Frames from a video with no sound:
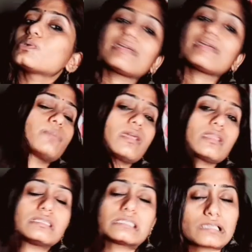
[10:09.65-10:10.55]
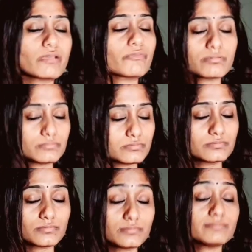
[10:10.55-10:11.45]
experiencing
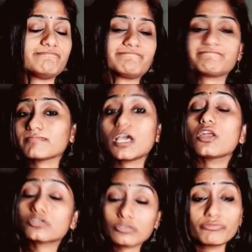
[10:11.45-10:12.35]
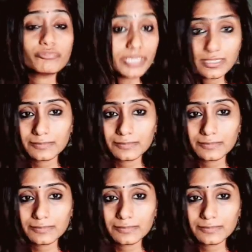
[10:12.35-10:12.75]
a lot of fear.